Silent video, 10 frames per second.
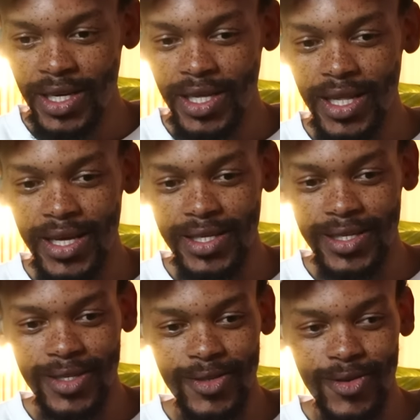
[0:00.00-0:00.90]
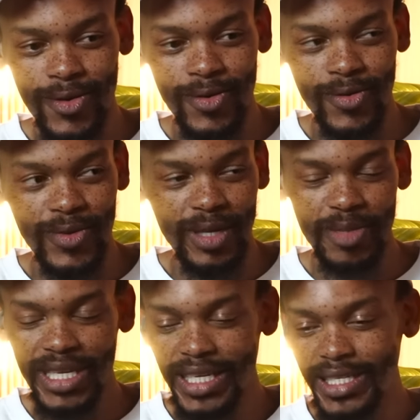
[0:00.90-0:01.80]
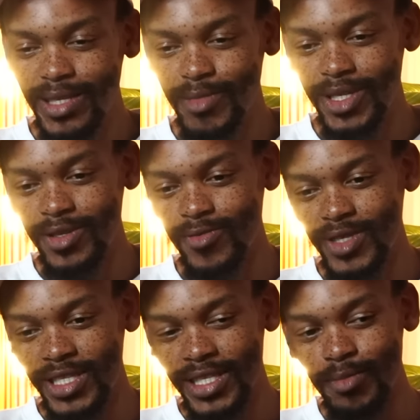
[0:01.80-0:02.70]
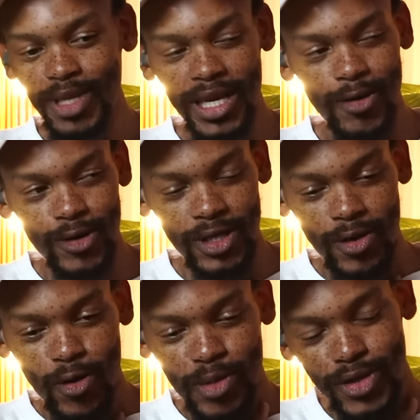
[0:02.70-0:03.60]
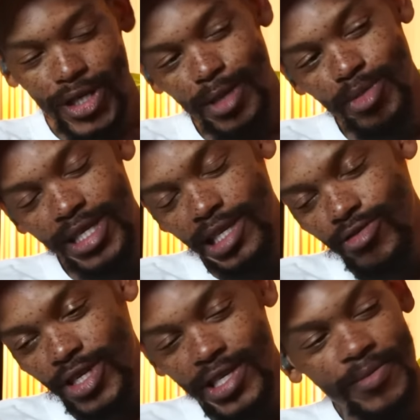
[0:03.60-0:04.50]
that, you know, we'd been intimate, which is something I was hoping to keep a secret.